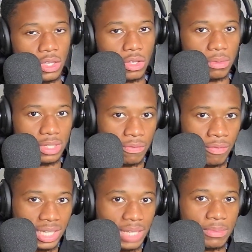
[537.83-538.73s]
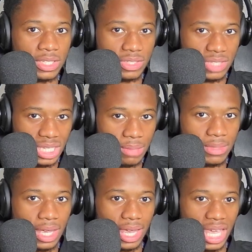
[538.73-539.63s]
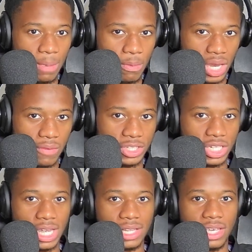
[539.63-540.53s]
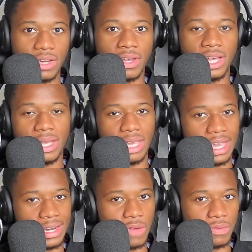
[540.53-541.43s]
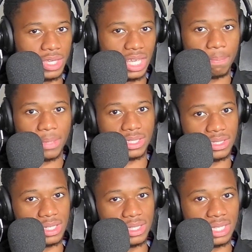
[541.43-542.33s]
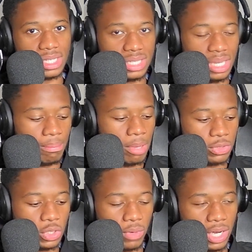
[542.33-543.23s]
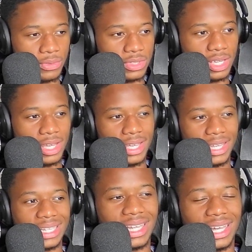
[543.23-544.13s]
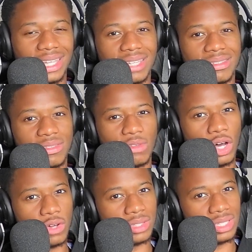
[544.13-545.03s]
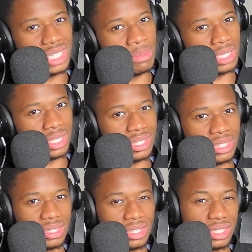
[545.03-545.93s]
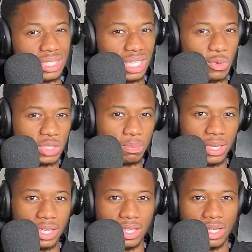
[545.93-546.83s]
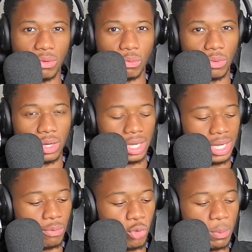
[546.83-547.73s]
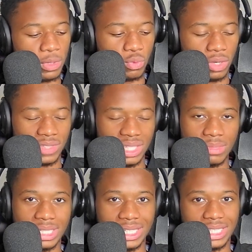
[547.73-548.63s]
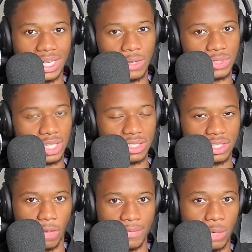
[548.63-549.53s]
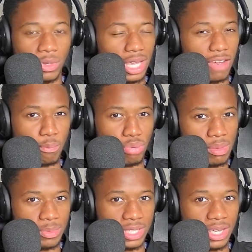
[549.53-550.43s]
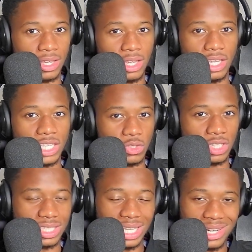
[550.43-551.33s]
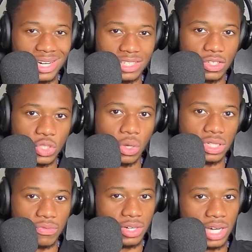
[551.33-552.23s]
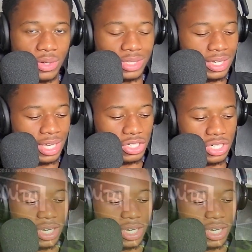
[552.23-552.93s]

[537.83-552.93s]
develop this team that him, Kvaratskhelia, and other key pieces in the team built around, and the teams that he was being rumored with, teams like Chelsea and stuff, they already have problems there. So just stay in that situation for now, and the next year